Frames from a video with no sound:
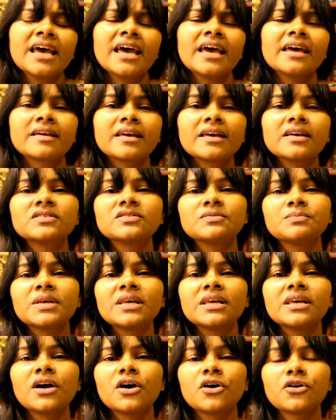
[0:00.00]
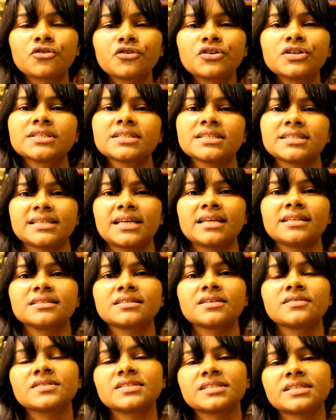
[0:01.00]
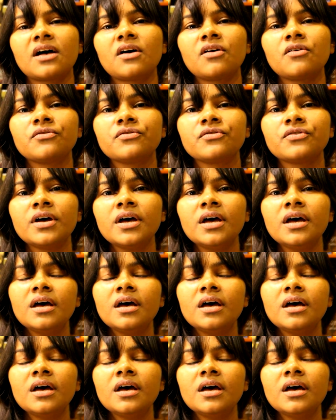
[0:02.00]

it gives me a greater sense of self.